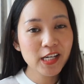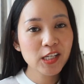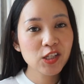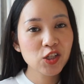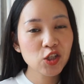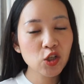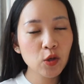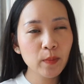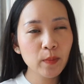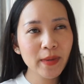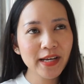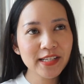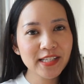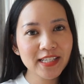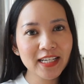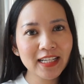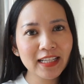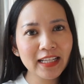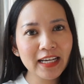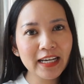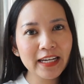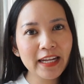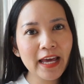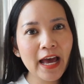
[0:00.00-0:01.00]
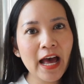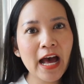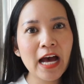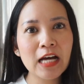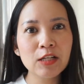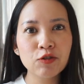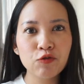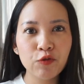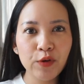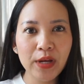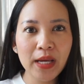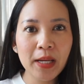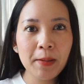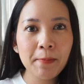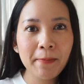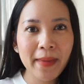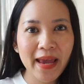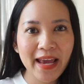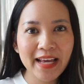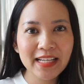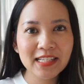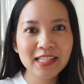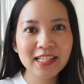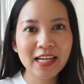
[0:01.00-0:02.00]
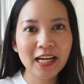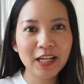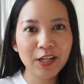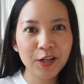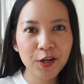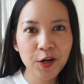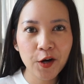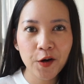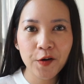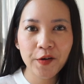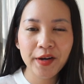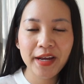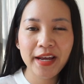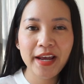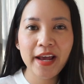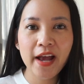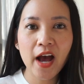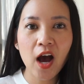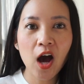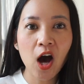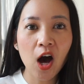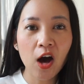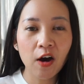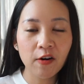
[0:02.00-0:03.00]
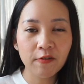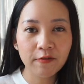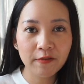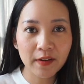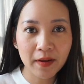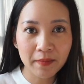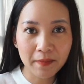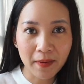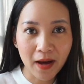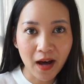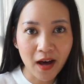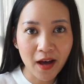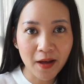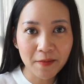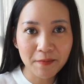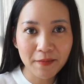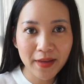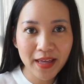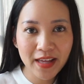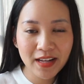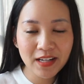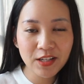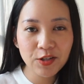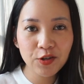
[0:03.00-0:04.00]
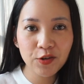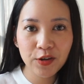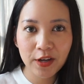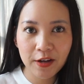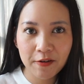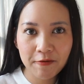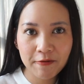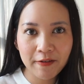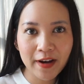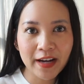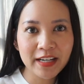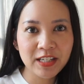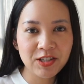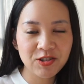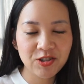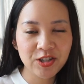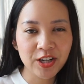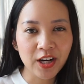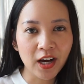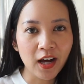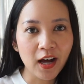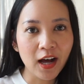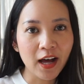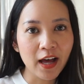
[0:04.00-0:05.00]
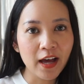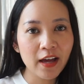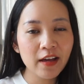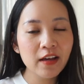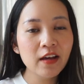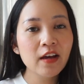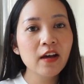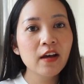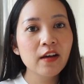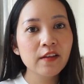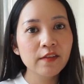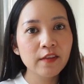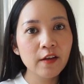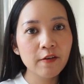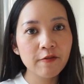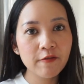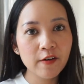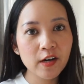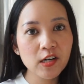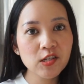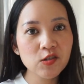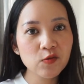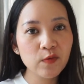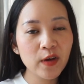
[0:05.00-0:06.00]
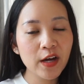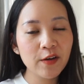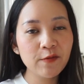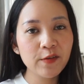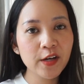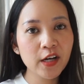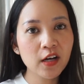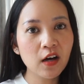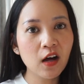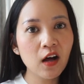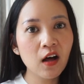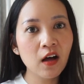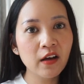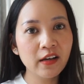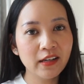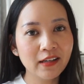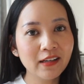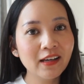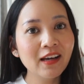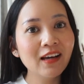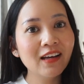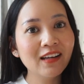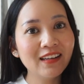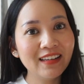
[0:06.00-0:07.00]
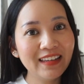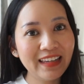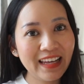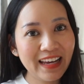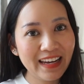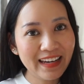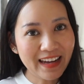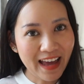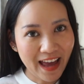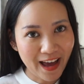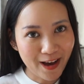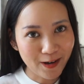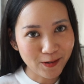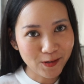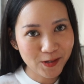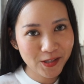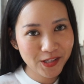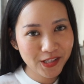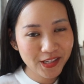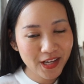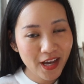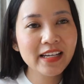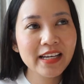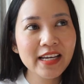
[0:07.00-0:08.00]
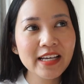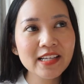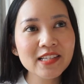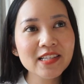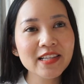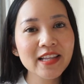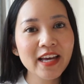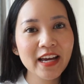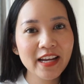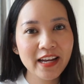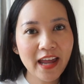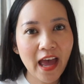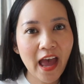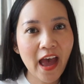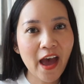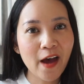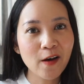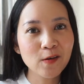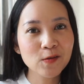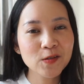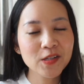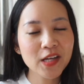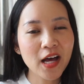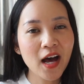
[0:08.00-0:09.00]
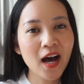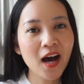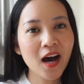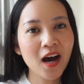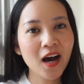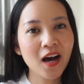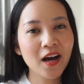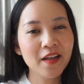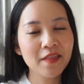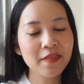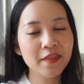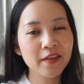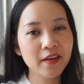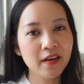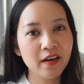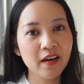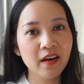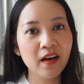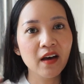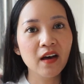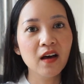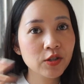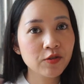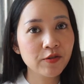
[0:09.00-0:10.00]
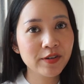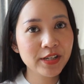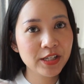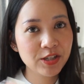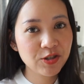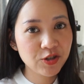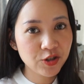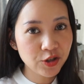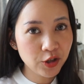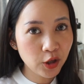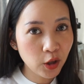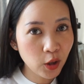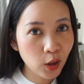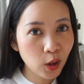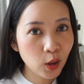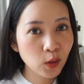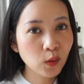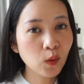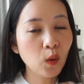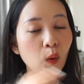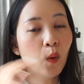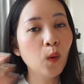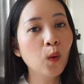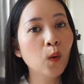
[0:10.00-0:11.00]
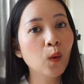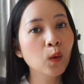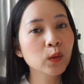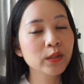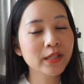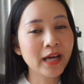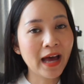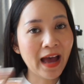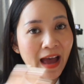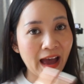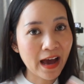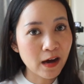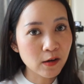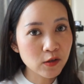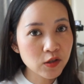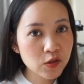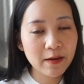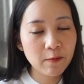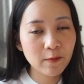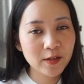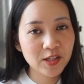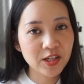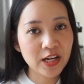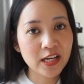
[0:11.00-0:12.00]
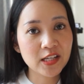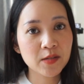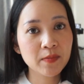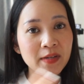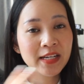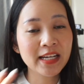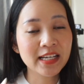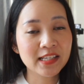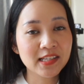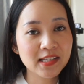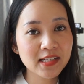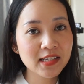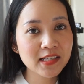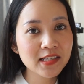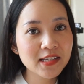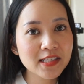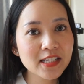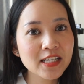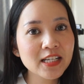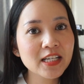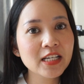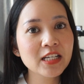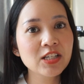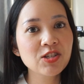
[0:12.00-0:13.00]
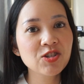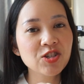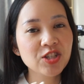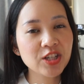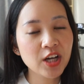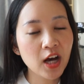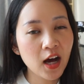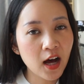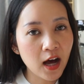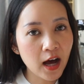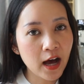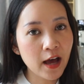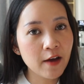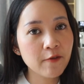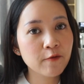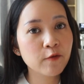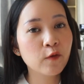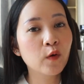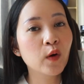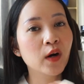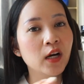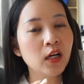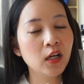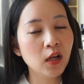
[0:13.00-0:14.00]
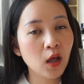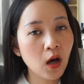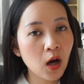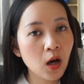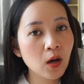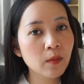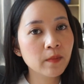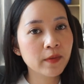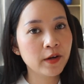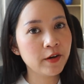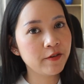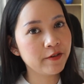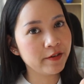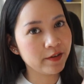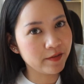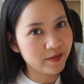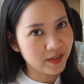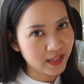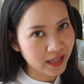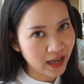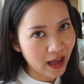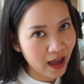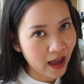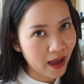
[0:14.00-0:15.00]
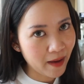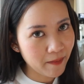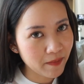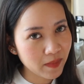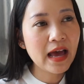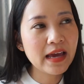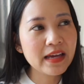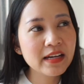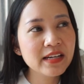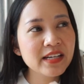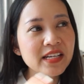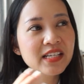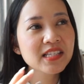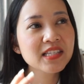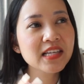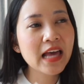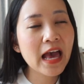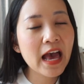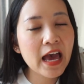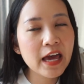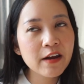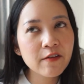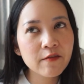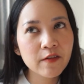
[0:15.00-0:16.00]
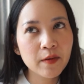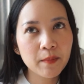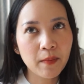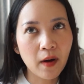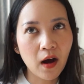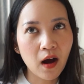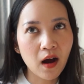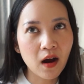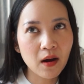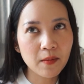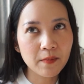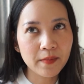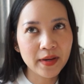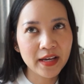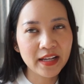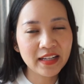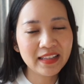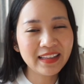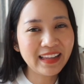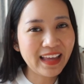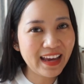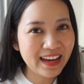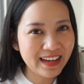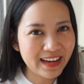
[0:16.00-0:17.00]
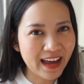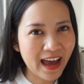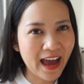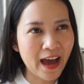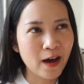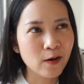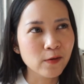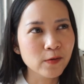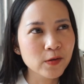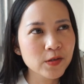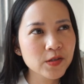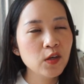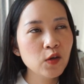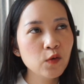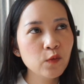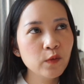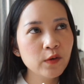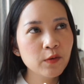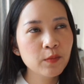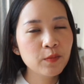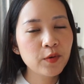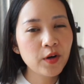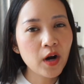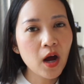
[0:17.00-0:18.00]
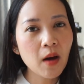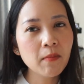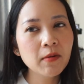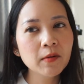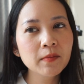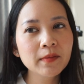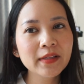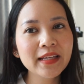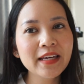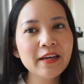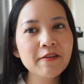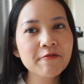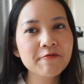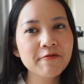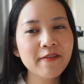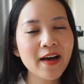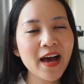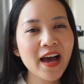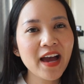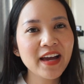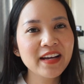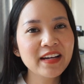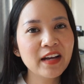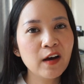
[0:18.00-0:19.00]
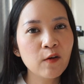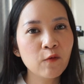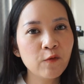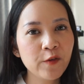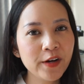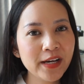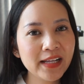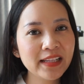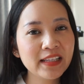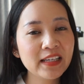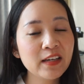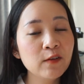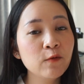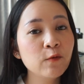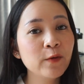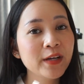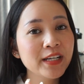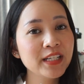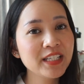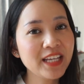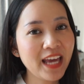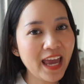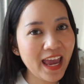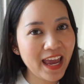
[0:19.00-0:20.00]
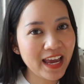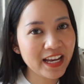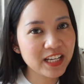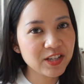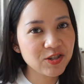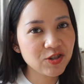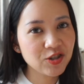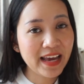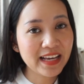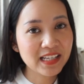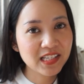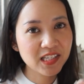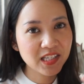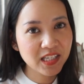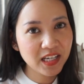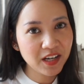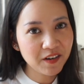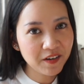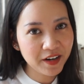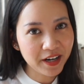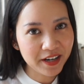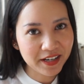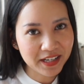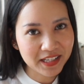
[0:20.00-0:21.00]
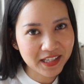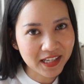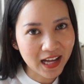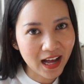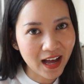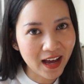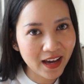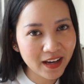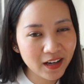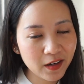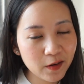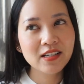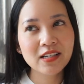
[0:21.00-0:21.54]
So basically there are 3 main categories of apartment you can find in Shanghai. The first one we call it lane house. These lane house are the traditional old house which has been existed in Shanghai for a long period of time. In this kind of apartment lane house, you will probably find a really vintage exterior design.